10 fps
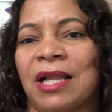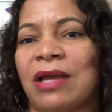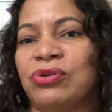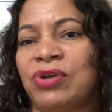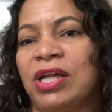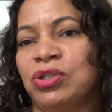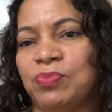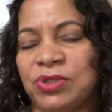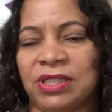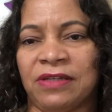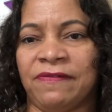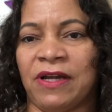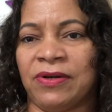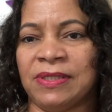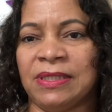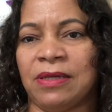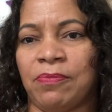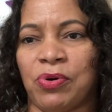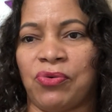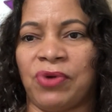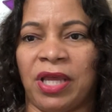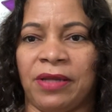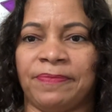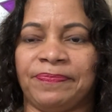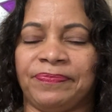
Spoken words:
I will try to put in a very simple way.